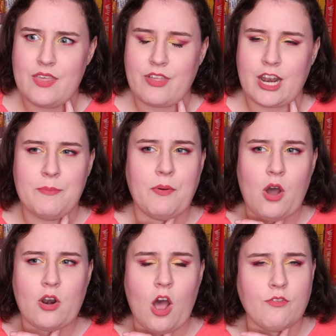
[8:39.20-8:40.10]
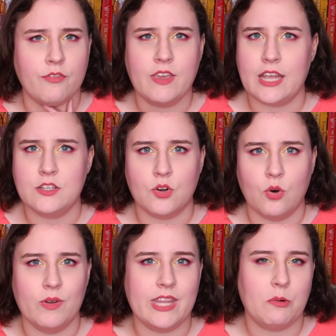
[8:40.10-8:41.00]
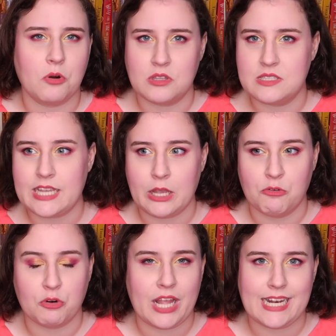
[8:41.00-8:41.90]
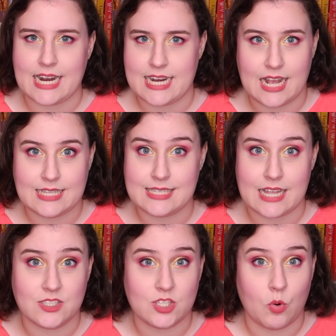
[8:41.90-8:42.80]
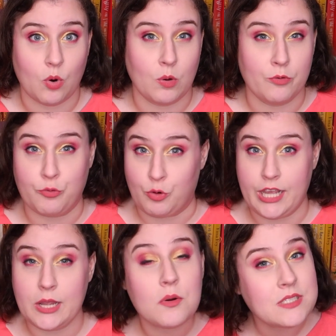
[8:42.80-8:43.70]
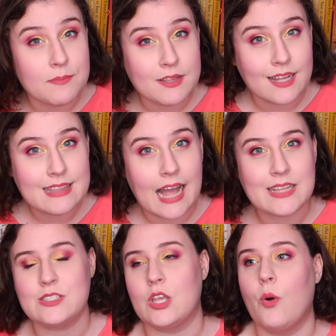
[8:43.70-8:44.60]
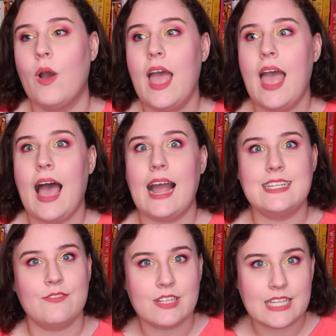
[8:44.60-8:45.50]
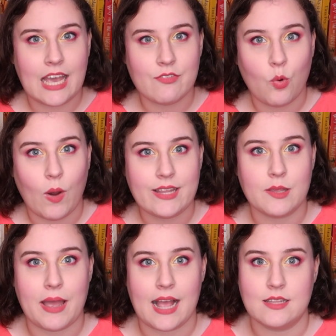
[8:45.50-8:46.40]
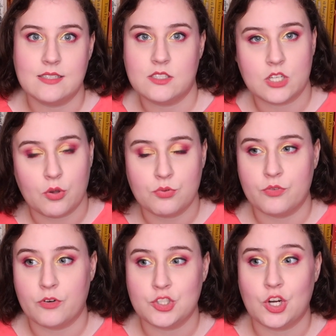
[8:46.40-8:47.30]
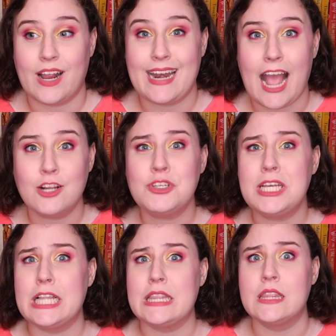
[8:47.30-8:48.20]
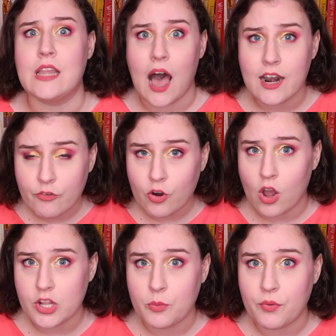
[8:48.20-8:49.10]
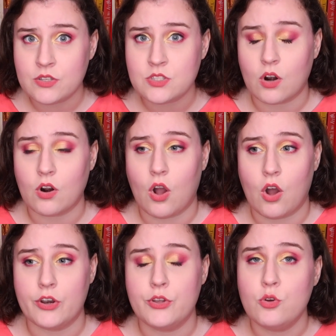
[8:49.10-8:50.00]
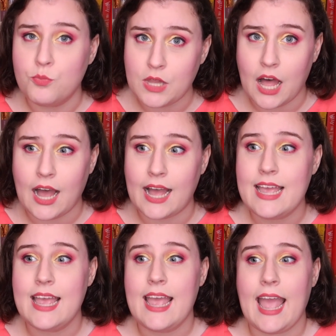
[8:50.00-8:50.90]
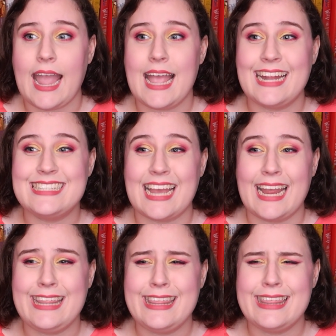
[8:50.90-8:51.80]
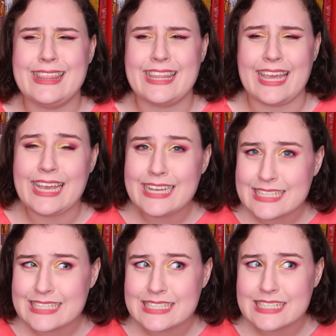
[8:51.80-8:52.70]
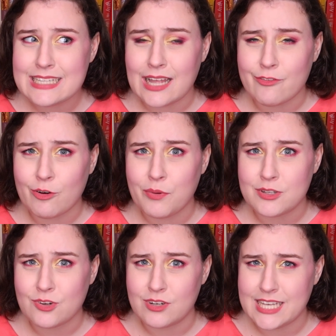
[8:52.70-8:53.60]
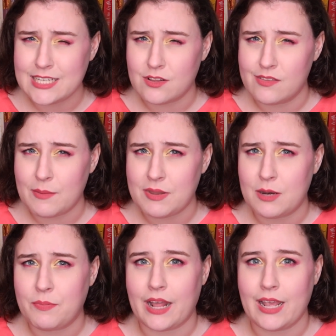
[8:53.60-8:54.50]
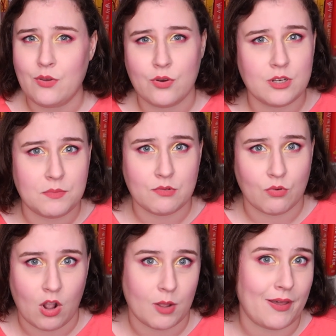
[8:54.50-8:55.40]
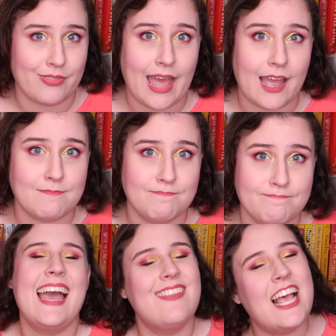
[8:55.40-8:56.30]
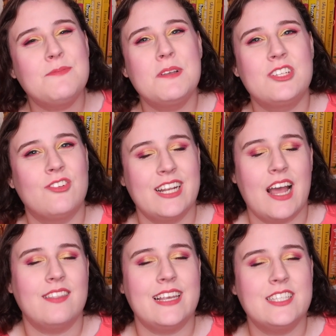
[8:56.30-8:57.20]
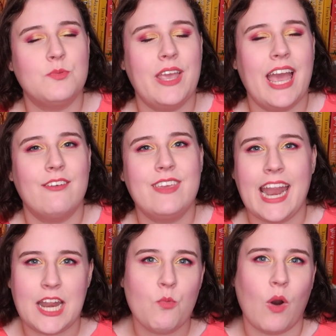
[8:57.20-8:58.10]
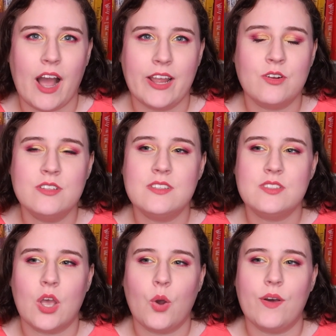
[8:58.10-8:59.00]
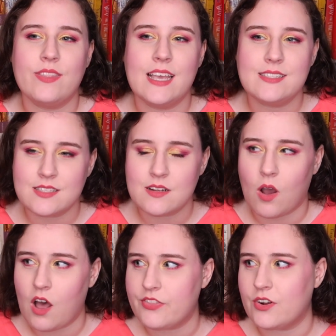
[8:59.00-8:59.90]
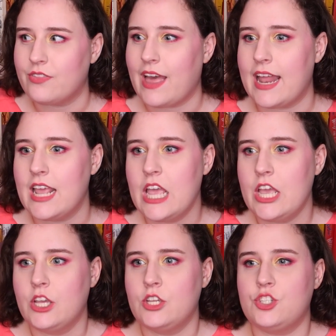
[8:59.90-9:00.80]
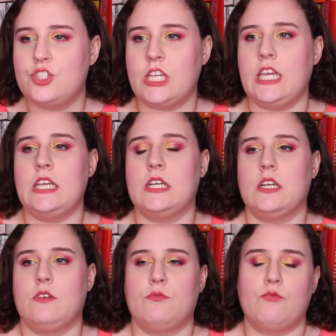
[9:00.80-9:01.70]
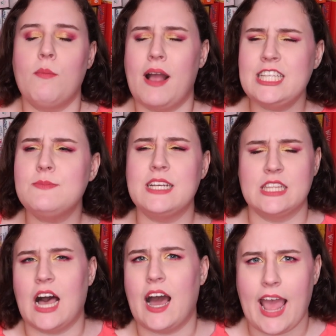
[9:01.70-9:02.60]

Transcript: that I bought off of Kindle when they were on sale for like 99 cents or were free or something like that. So I definitely have quite the backlist to go through for sure. And actually a lot of her audiobooks are on Hoopla, and I think a lot of her books are on Kindle Unlimited, but I could be wrong about that. And last but certainly not least, we have Katie Wilde. So this is an author that she reminds me a lot